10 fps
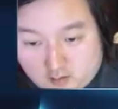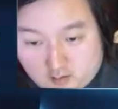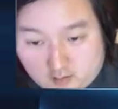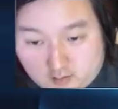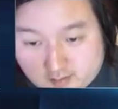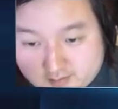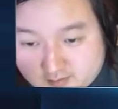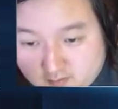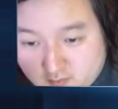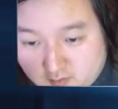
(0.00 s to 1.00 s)
And that's it,
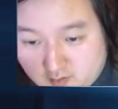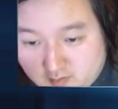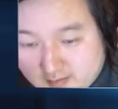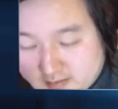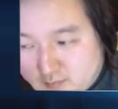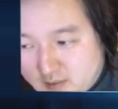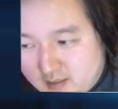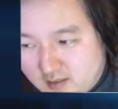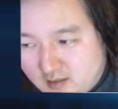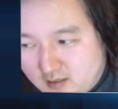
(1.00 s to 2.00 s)
really. That's
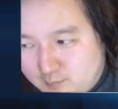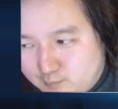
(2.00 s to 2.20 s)
my